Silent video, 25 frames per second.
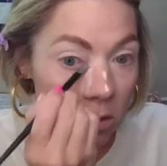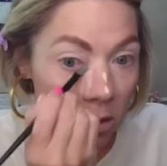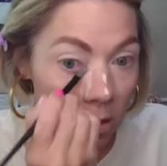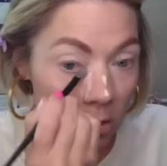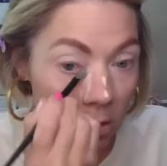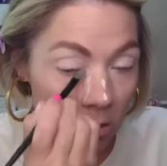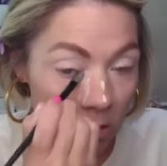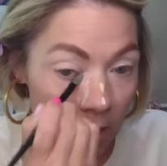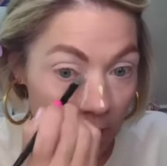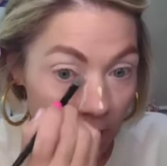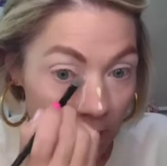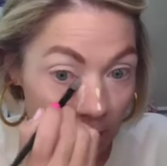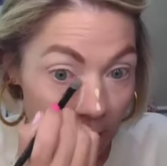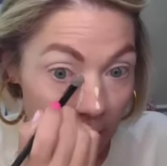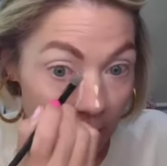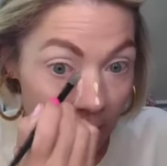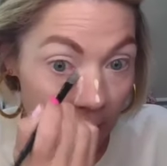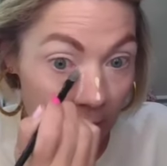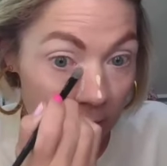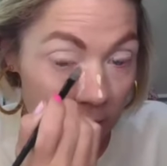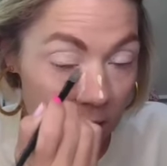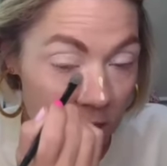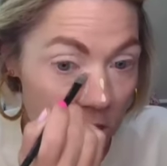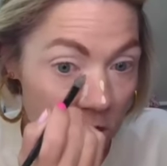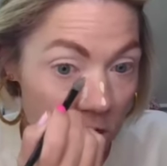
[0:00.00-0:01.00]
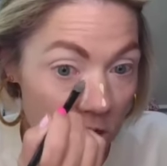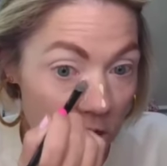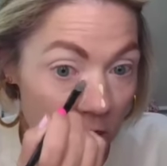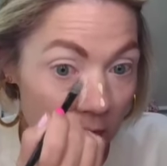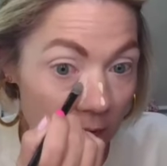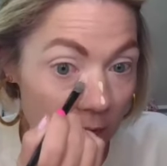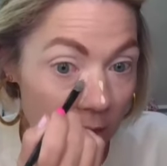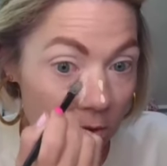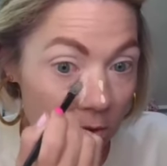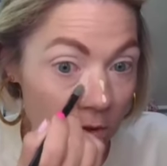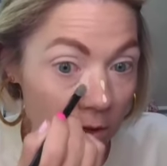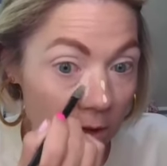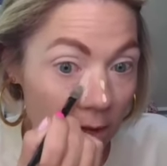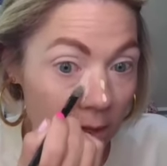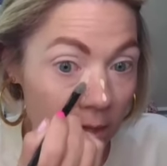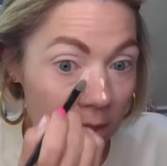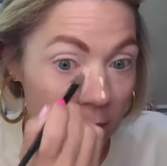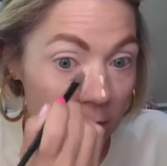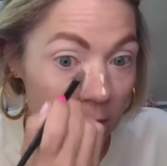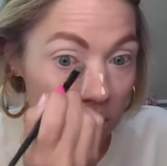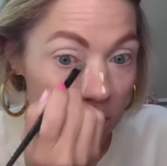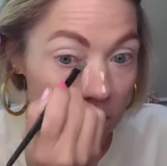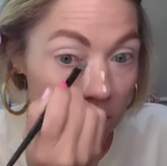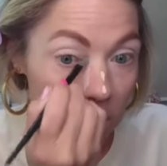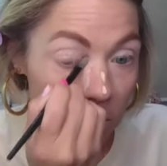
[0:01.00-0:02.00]
So that lightest shade right
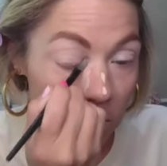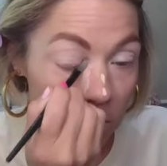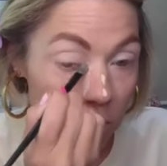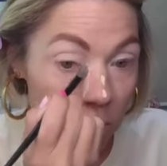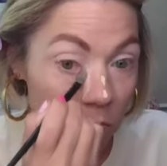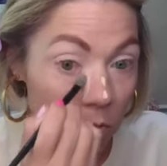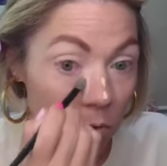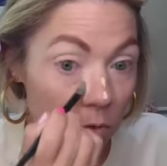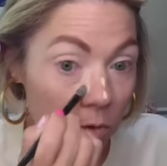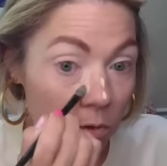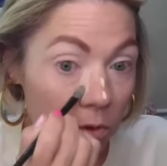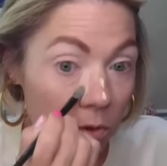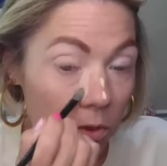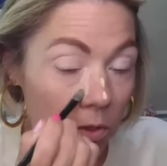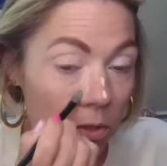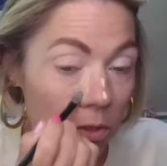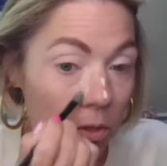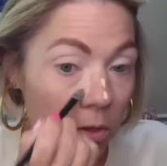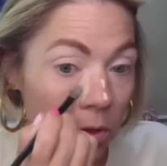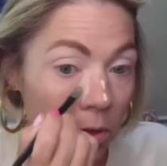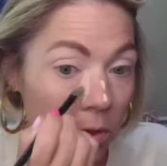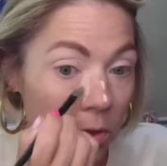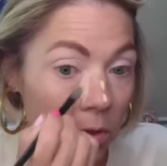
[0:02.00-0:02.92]
in this inner corner.